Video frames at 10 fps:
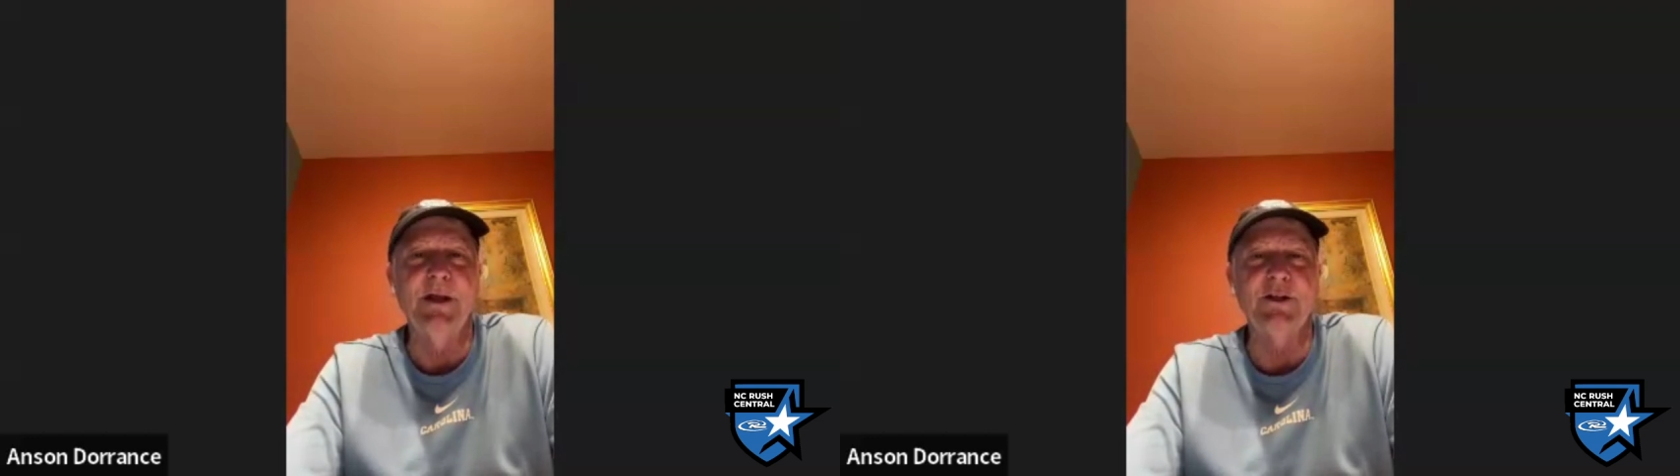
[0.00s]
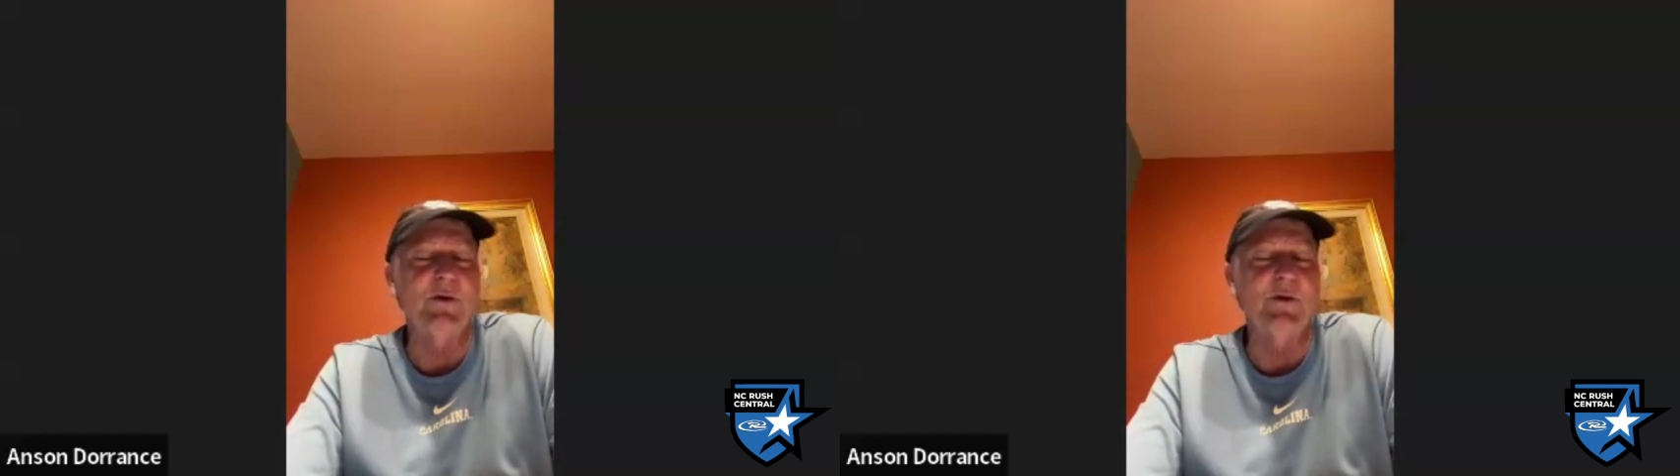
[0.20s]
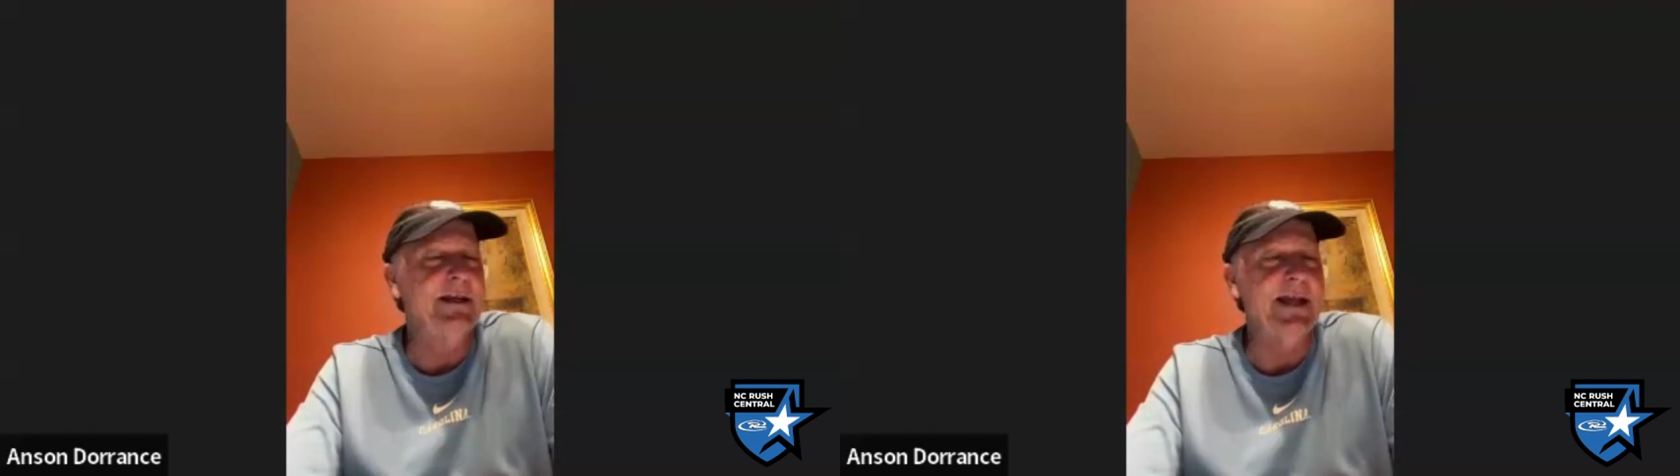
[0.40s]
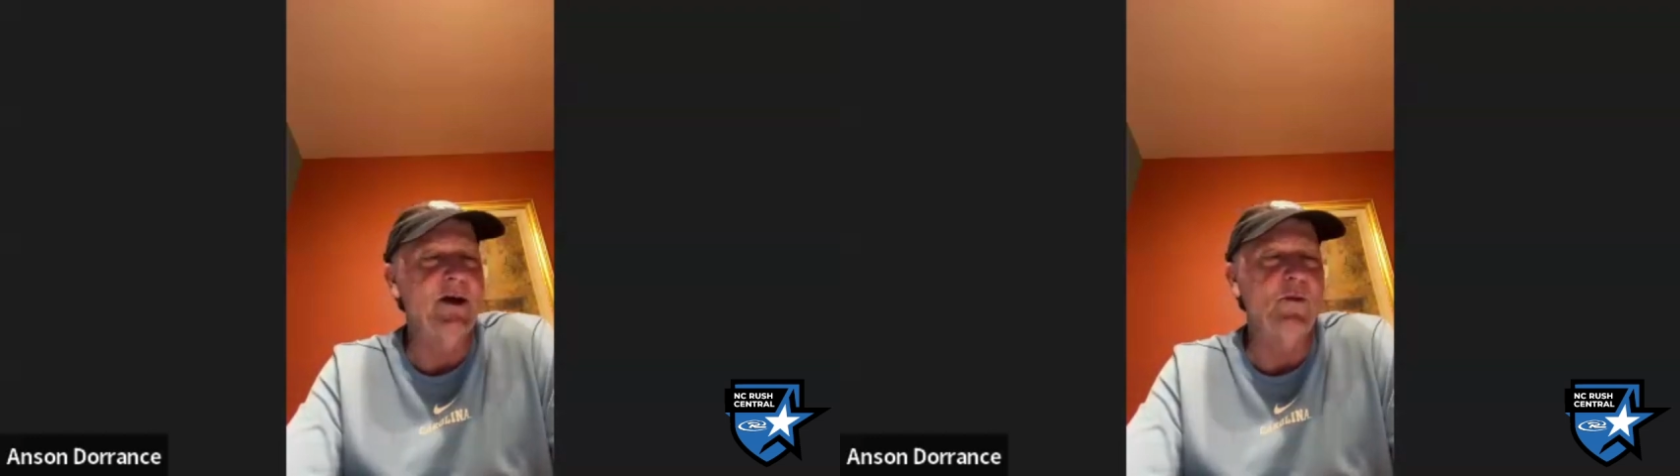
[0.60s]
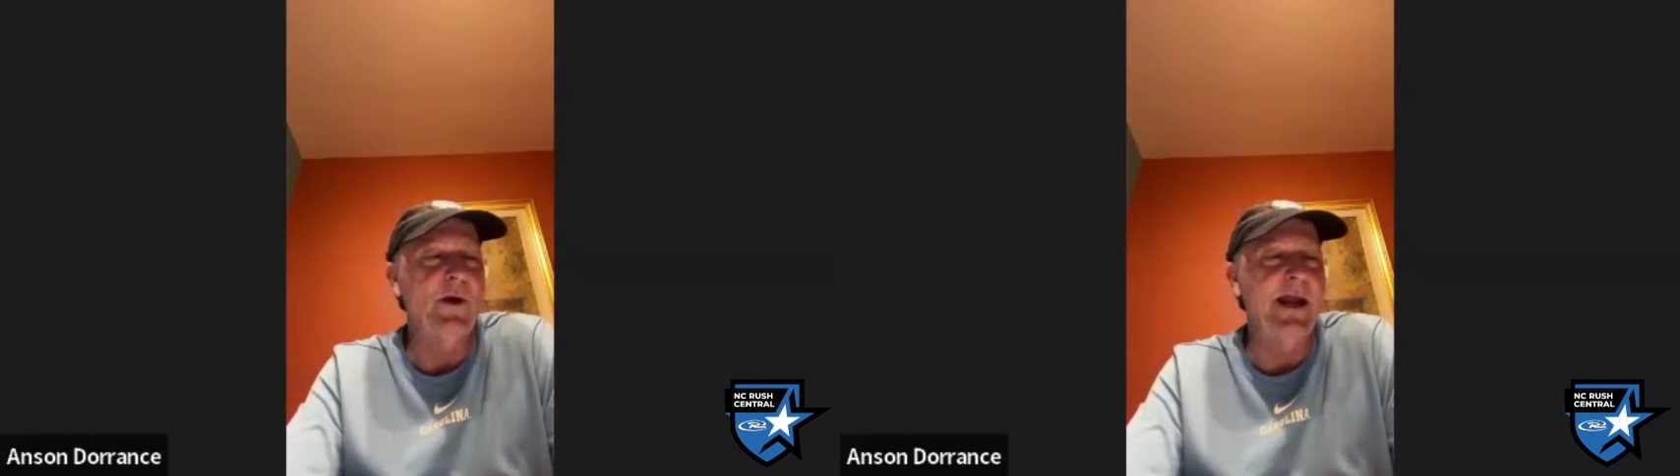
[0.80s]
Because right
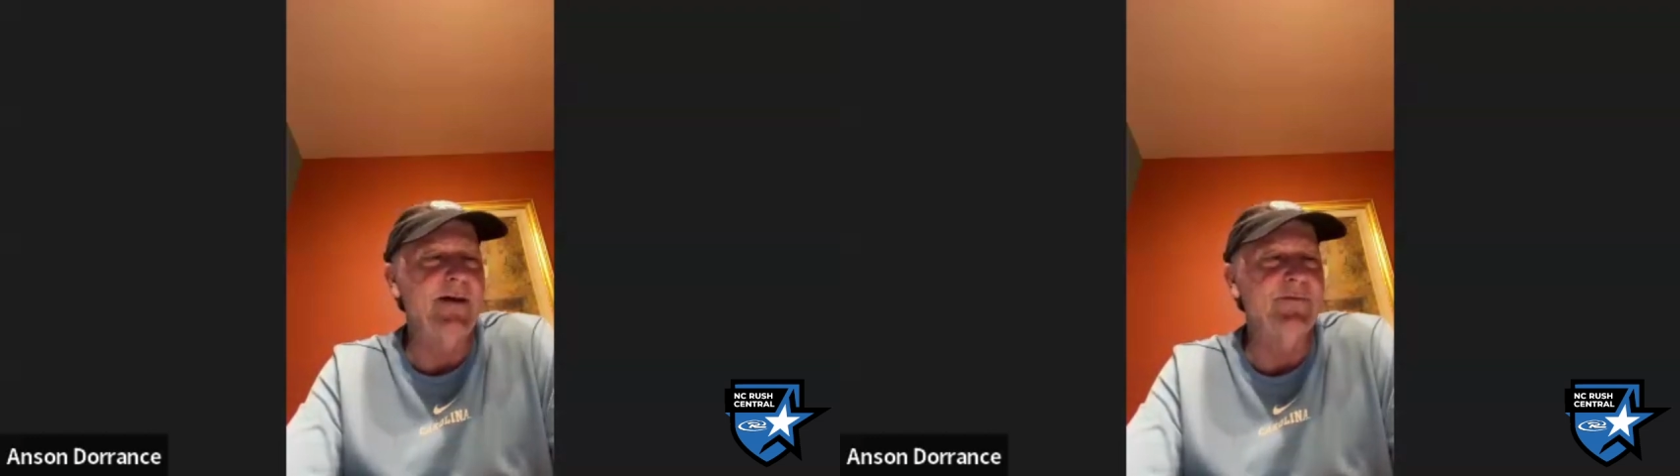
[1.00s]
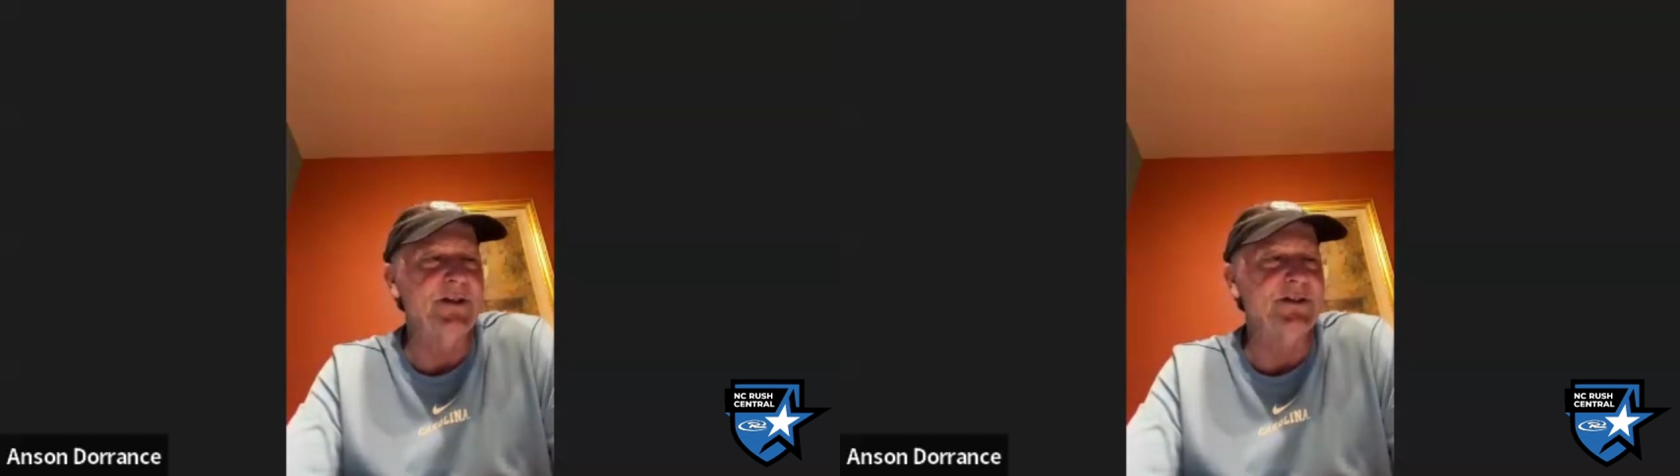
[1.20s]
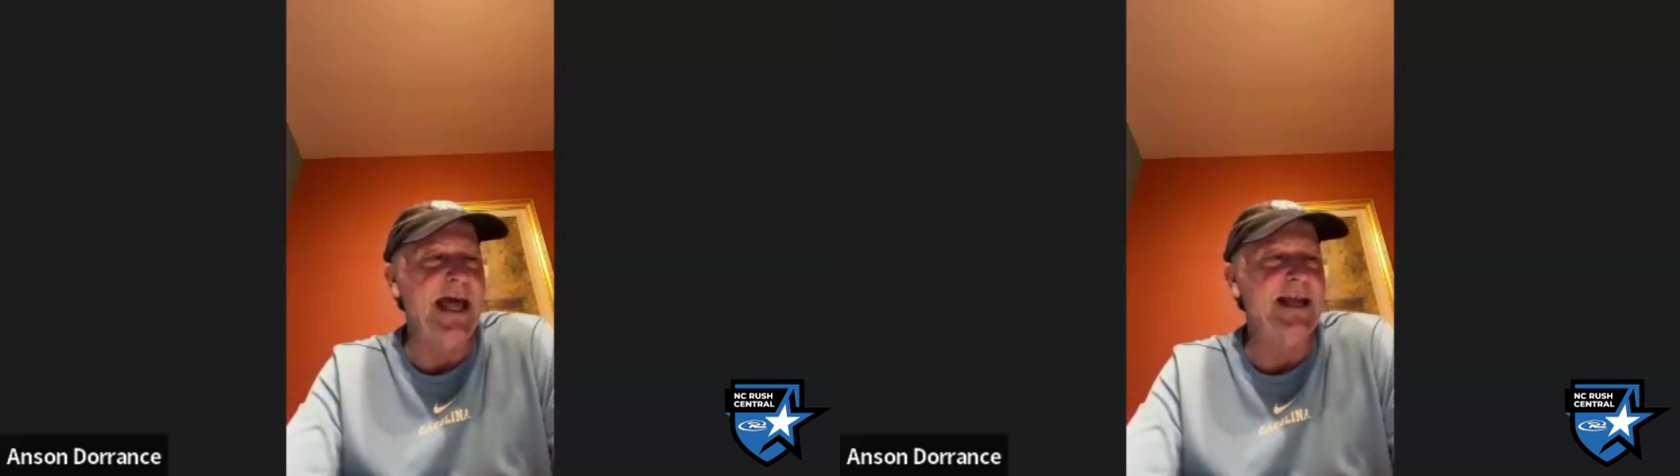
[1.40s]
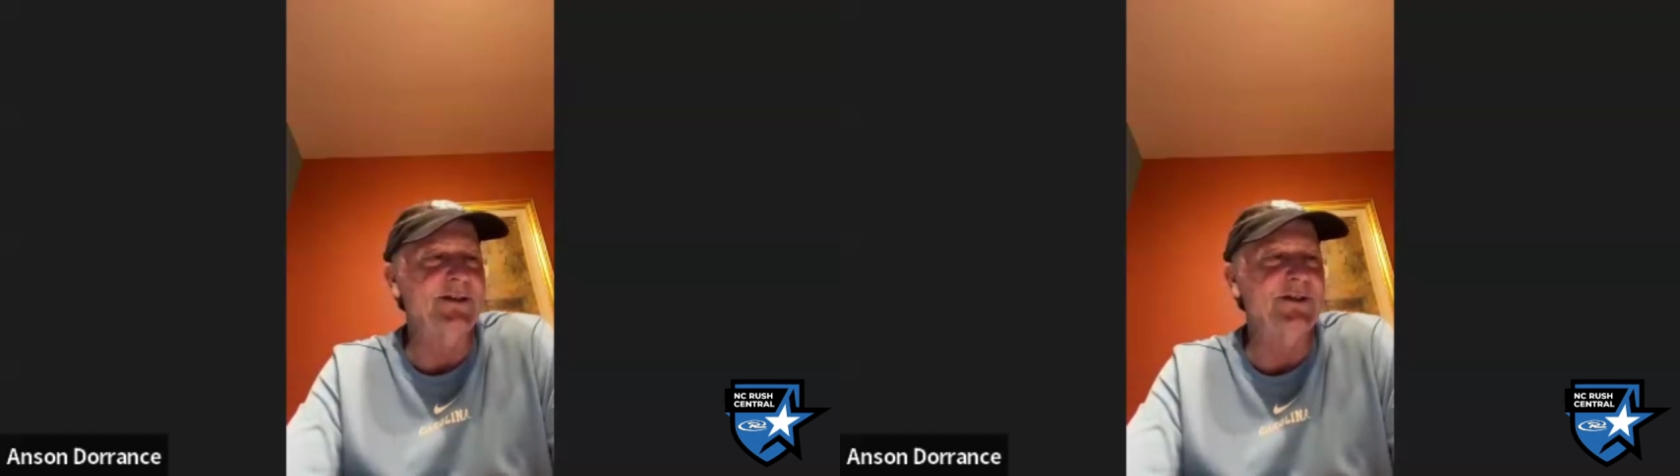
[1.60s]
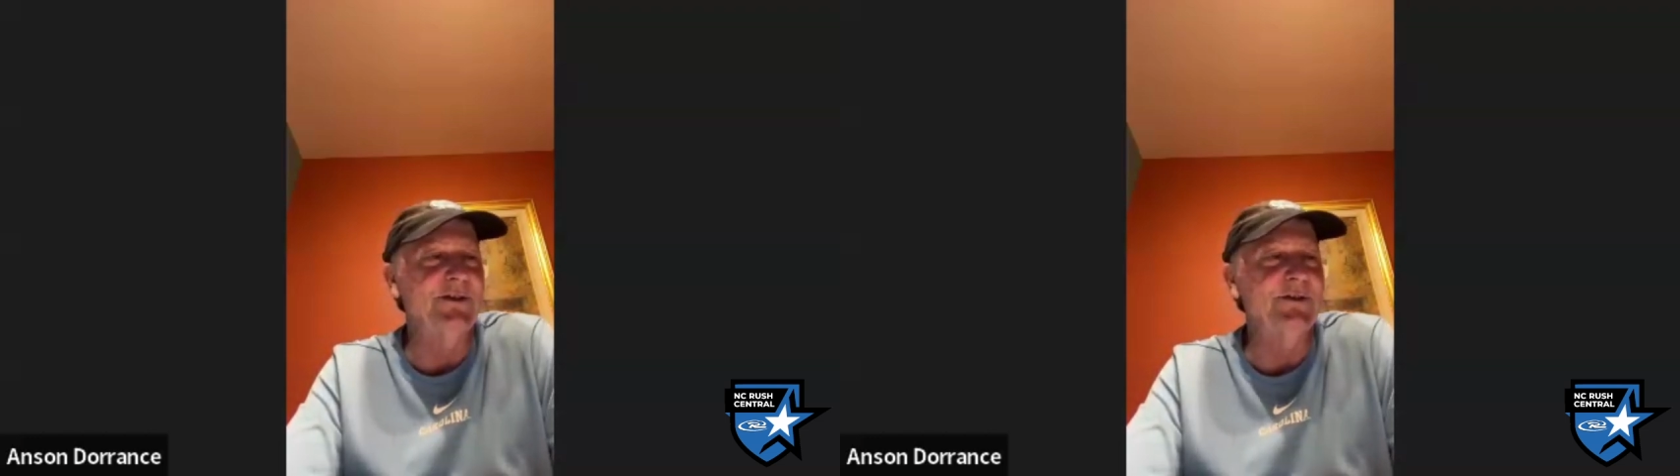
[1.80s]
now we have this
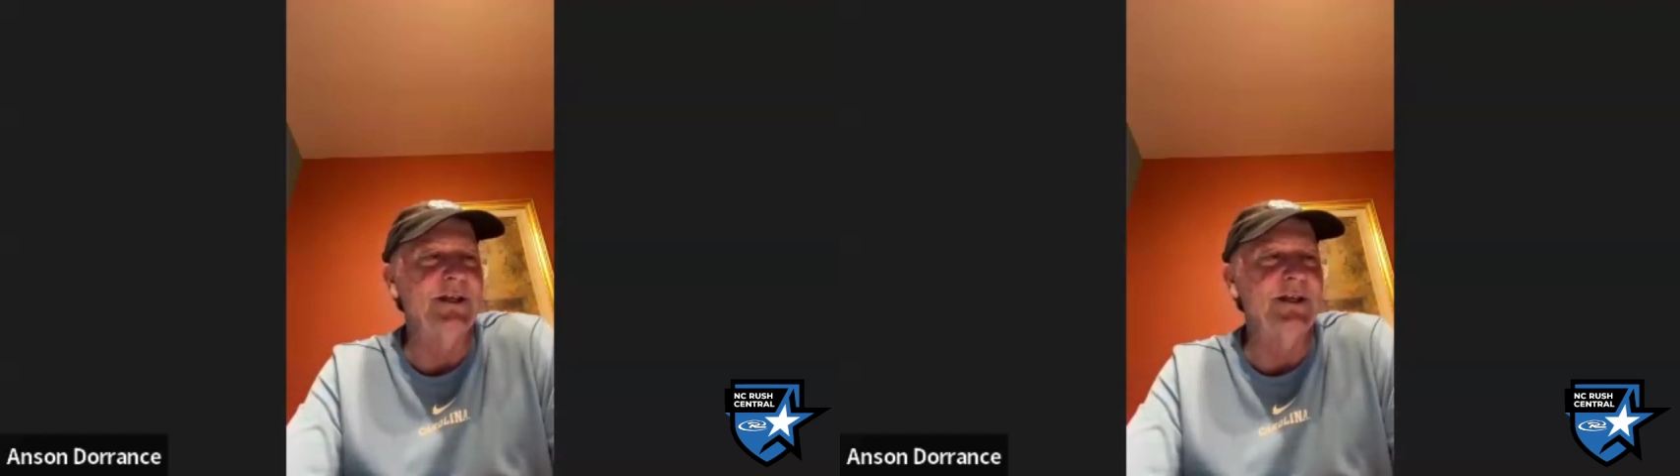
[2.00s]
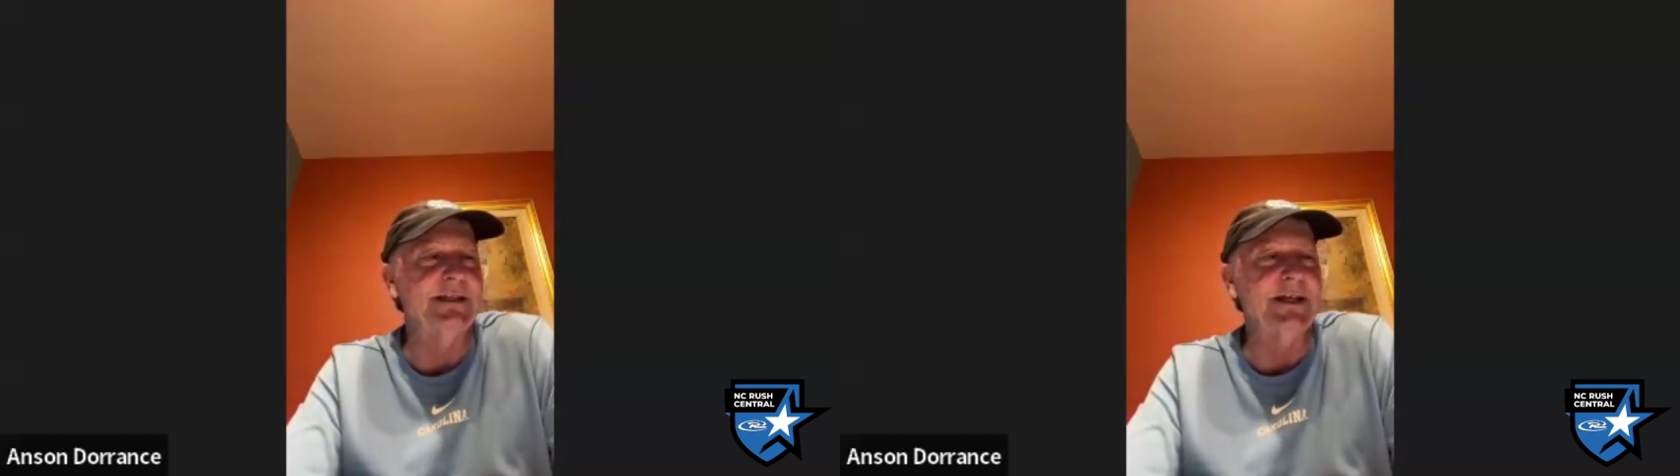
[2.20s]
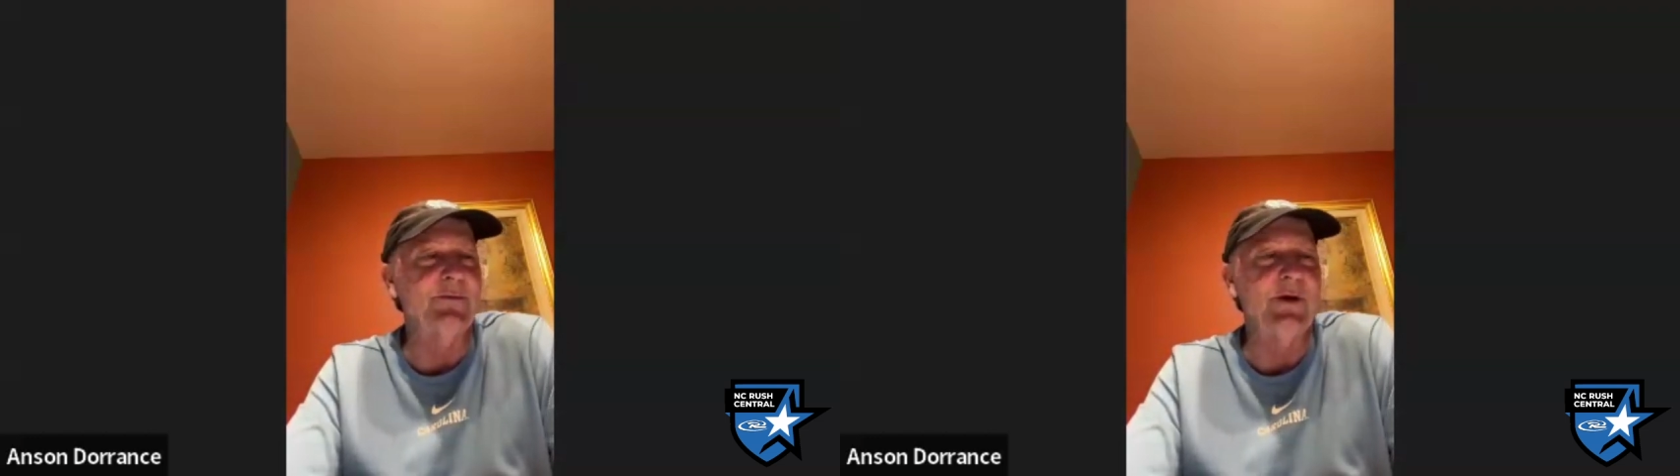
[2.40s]
attitude that